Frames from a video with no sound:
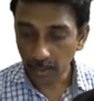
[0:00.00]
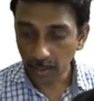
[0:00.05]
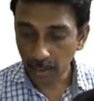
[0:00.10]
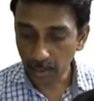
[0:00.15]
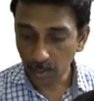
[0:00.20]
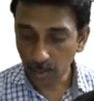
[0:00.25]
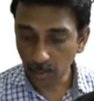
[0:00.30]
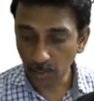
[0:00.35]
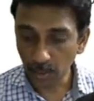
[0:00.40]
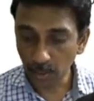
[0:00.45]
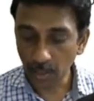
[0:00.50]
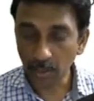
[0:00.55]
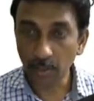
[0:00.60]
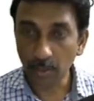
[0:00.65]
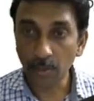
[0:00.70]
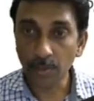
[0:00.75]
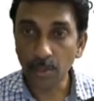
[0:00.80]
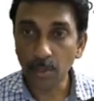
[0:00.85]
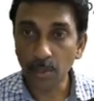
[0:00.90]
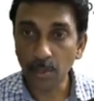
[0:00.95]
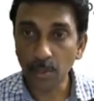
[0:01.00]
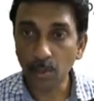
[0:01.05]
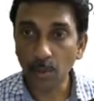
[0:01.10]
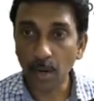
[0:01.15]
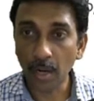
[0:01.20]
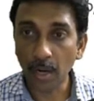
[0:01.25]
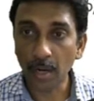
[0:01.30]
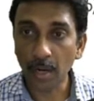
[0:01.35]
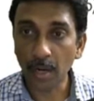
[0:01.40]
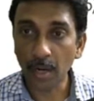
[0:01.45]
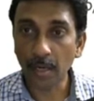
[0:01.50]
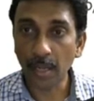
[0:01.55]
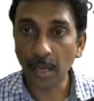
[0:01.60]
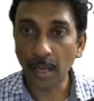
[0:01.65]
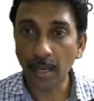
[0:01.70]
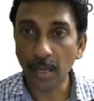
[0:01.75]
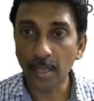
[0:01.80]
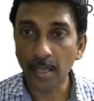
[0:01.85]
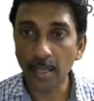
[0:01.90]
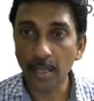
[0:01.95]
This
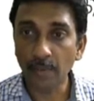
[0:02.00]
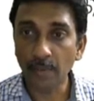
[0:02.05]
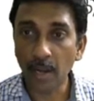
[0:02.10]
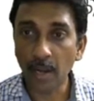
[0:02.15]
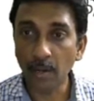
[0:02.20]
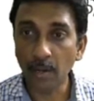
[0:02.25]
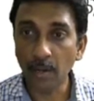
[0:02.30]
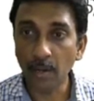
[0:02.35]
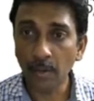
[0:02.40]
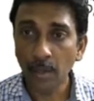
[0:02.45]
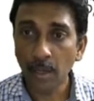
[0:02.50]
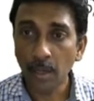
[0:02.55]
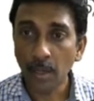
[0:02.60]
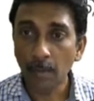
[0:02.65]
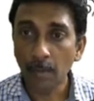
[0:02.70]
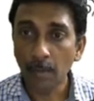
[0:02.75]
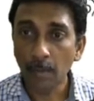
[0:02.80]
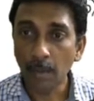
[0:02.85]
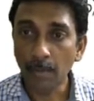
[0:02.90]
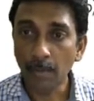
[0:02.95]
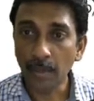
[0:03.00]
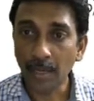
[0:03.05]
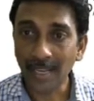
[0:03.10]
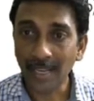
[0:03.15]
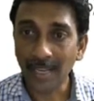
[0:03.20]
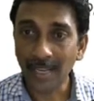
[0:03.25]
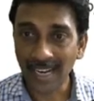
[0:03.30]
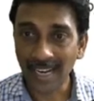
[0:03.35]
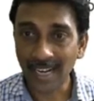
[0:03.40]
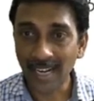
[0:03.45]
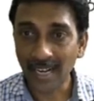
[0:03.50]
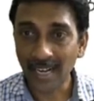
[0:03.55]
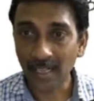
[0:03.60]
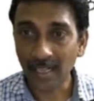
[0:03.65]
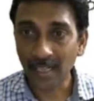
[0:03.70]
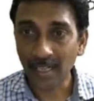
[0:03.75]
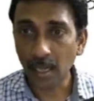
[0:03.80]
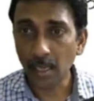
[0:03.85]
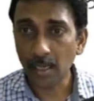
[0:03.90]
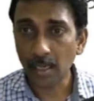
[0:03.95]
20,210h value may be reside
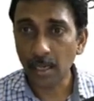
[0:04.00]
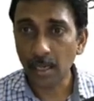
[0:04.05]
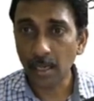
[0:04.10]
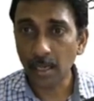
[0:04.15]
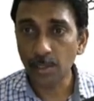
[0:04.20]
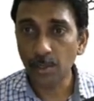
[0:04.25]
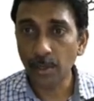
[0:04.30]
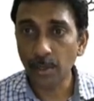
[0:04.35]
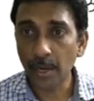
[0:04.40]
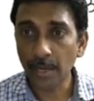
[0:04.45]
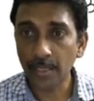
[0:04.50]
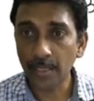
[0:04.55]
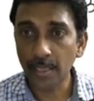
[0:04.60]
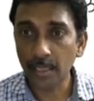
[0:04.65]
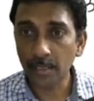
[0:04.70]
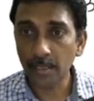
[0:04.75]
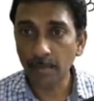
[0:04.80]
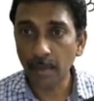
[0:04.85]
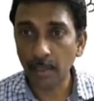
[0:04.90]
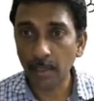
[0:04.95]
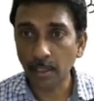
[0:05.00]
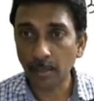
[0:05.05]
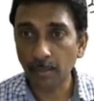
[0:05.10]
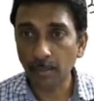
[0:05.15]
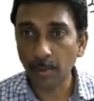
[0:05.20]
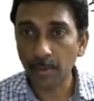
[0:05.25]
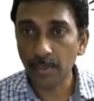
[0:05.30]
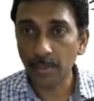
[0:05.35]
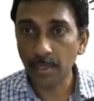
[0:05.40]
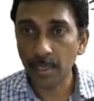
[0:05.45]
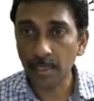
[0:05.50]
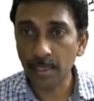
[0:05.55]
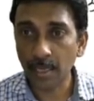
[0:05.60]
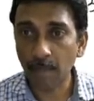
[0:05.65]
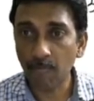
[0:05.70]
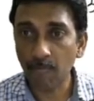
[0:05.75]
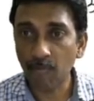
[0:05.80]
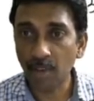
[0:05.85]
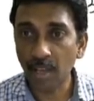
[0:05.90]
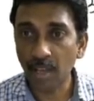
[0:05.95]
at the 8086 microprocessor
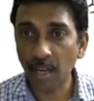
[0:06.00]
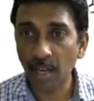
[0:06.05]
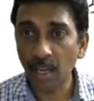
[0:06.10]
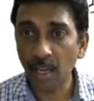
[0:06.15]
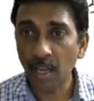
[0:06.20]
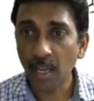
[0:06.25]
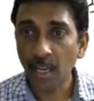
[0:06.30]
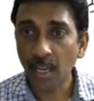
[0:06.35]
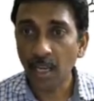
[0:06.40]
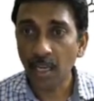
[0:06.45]
somewhere